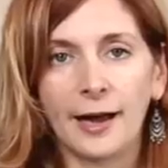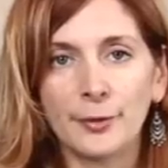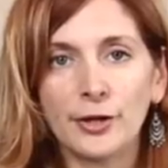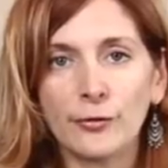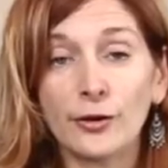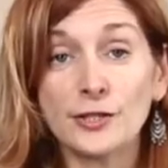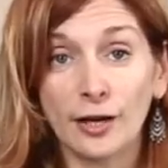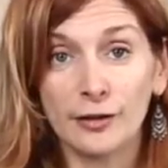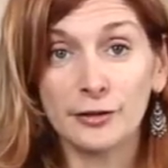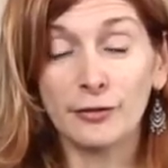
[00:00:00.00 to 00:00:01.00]
I'm gonna use a
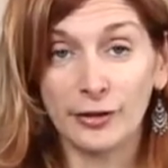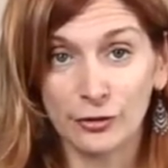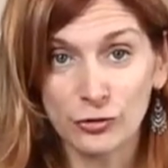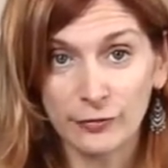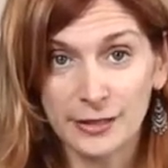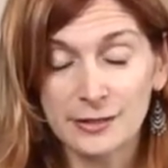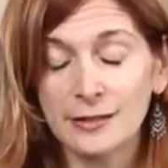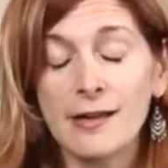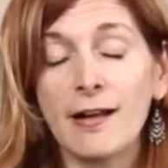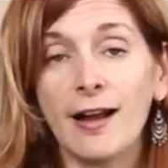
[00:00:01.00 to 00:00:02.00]
ton of anchovies.
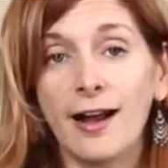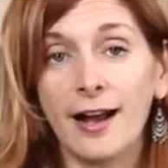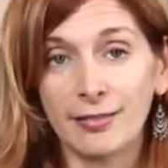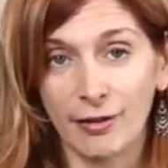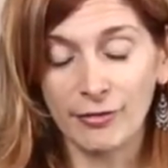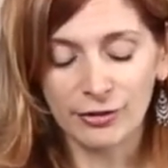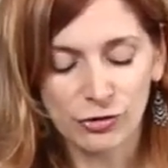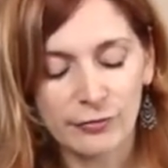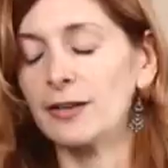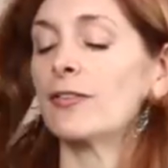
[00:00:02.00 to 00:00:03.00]
I love
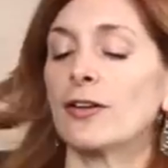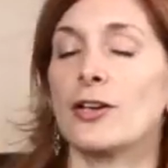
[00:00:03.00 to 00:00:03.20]
anchovies.